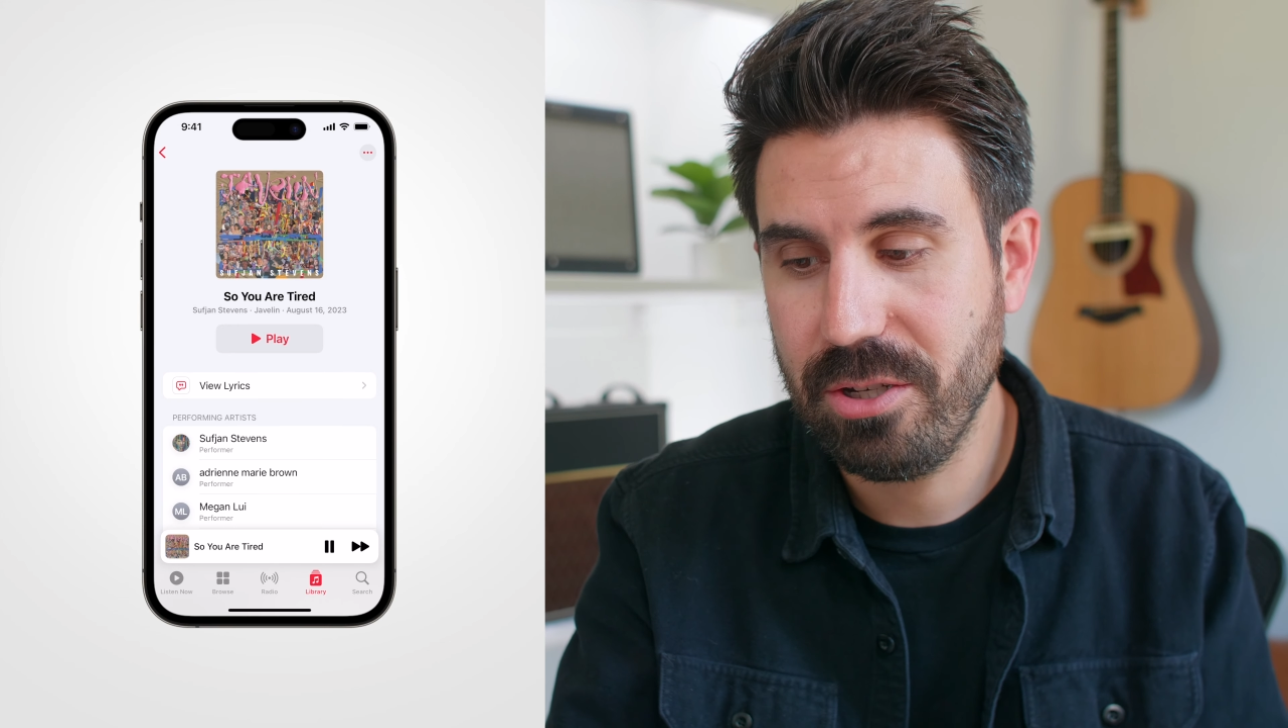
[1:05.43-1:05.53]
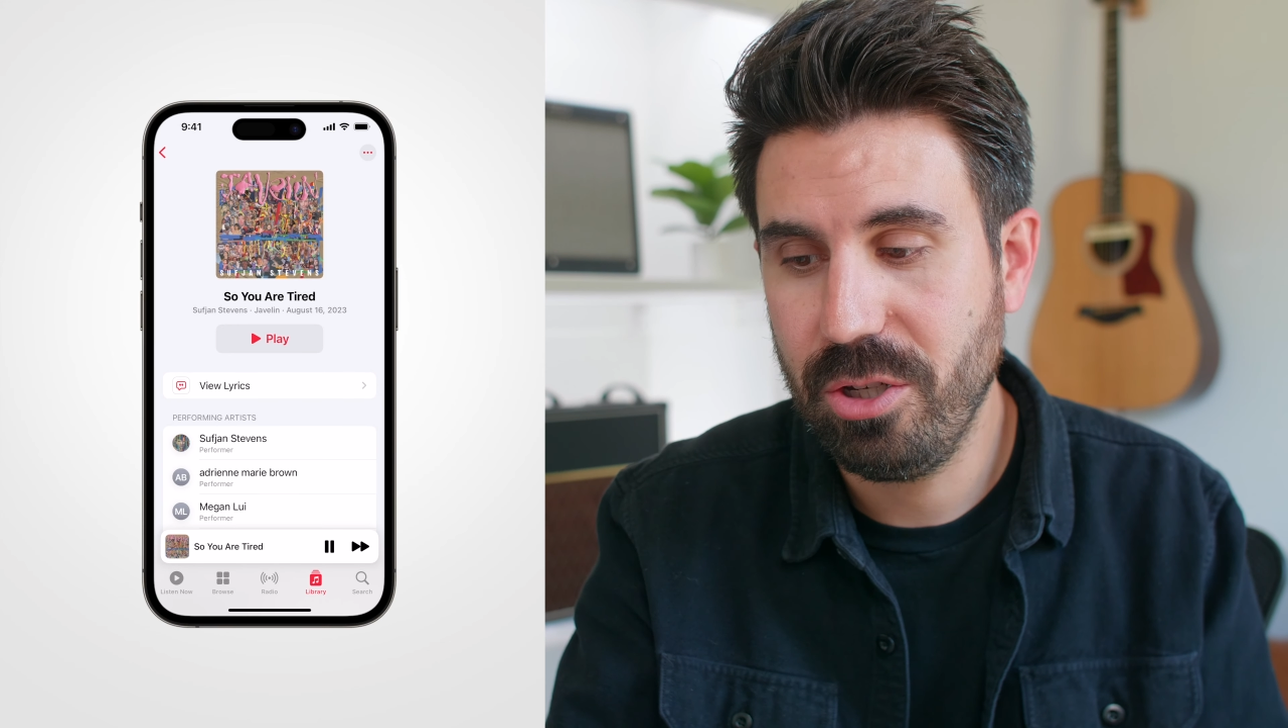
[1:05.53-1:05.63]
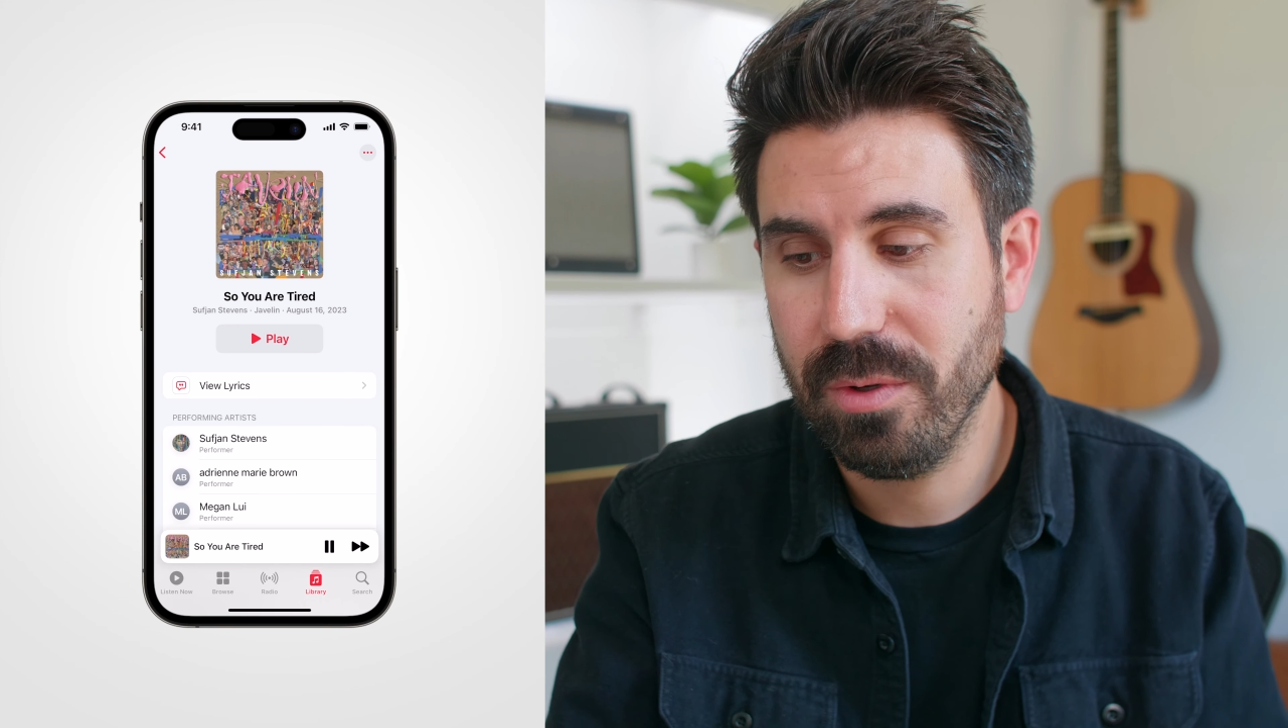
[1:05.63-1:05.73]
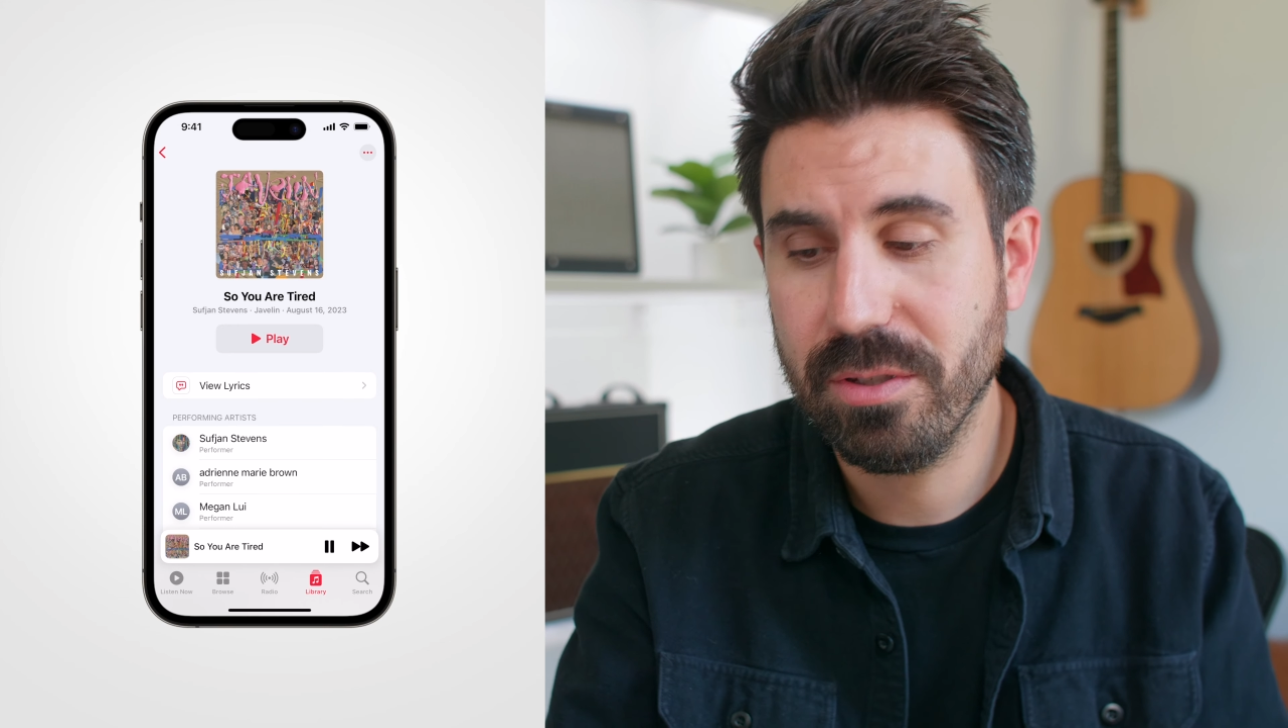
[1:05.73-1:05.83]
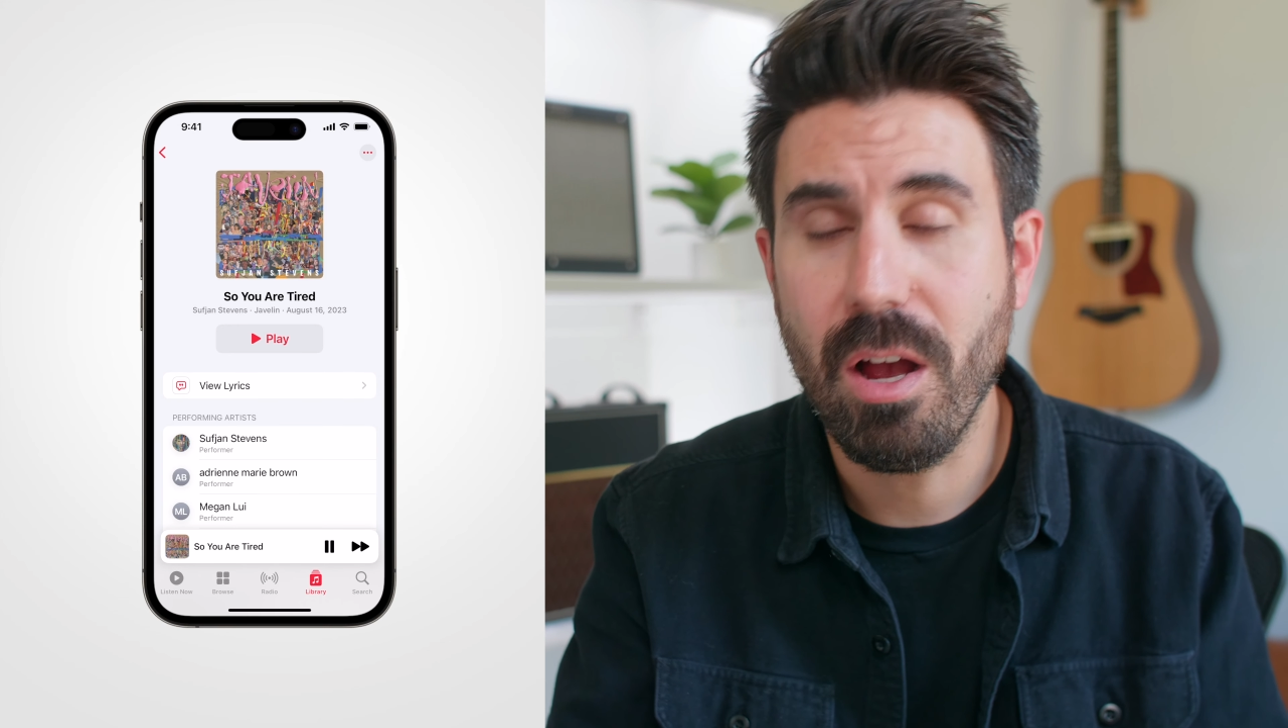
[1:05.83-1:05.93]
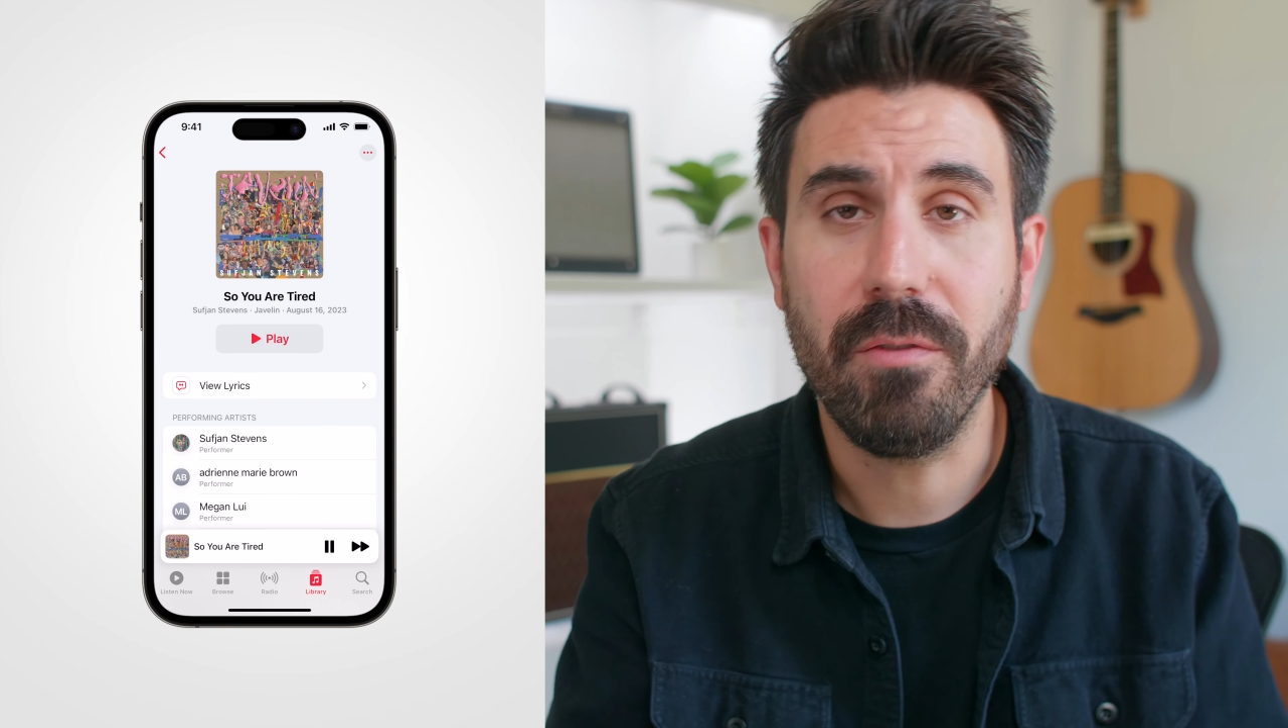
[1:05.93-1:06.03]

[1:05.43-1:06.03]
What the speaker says: to a song,